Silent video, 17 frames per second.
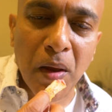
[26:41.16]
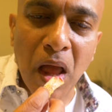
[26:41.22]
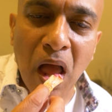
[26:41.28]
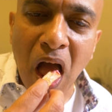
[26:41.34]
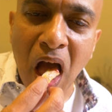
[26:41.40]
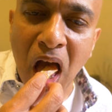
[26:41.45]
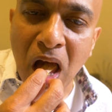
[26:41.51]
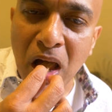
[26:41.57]
bit to
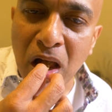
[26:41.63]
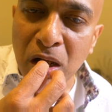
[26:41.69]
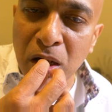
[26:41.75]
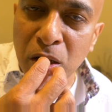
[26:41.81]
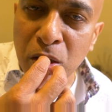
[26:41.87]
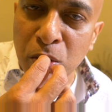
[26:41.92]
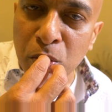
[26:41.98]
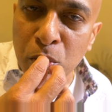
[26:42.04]
you,
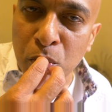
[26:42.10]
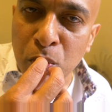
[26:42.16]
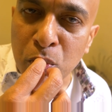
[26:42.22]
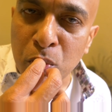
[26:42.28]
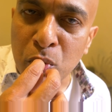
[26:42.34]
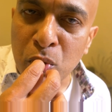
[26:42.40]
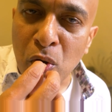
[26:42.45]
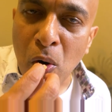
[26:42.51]

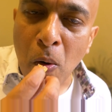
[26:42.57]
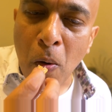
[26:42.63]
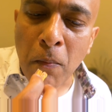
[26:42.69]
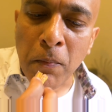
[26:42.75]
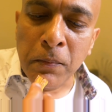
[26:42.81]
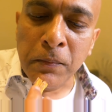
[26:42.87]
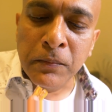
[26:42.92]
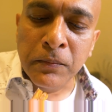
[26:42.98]
bite into the
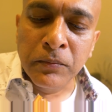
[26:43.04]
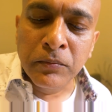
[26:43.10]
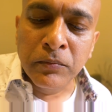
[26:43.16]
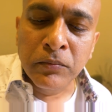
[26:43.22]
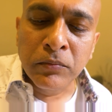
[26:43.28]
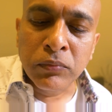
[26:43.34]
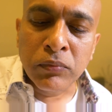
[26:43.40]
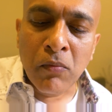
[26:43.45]
banana
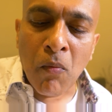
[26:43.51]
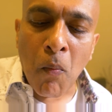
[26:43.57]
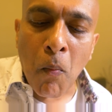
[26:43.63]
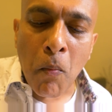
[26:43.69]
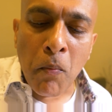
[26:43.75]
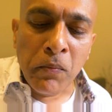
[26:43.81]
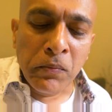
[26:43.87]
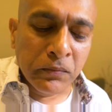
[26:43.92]
chip.
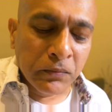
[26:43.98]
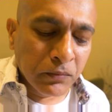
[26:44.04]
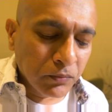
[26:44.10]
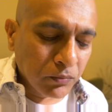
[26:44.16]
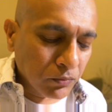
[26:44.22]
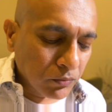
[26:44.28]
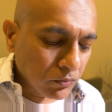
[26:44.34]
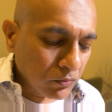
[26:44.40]
This is
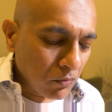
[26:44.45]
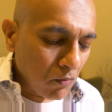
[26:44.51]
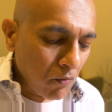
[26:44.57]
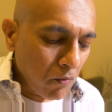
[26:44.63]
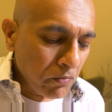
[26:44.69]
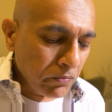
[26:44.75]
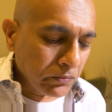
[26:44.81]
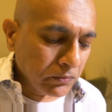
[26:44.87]
savory
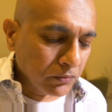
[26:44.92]
banana chip,